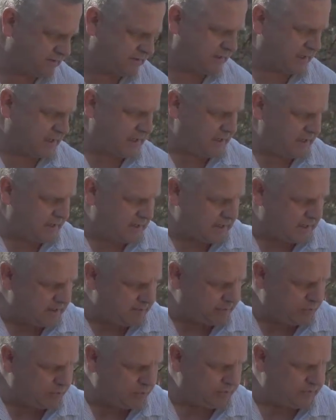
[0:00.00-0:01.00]
sliding
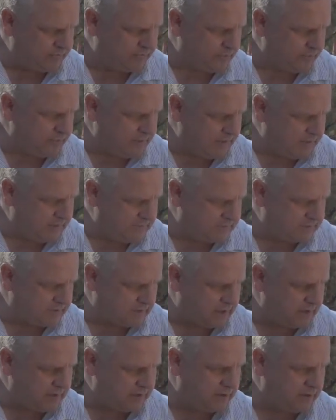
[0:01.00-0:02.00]
gun ports from the
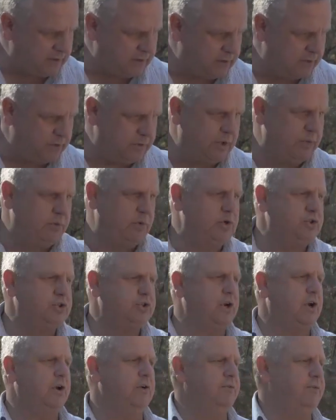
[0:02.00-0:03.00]
inside. We will
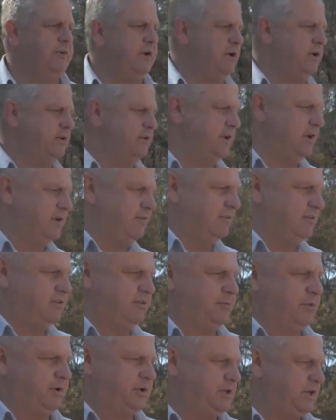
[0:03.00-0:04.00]
show various levels
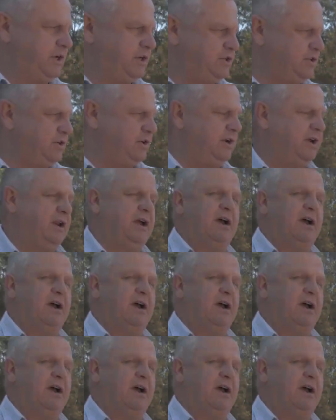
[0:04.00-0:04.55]
of protection and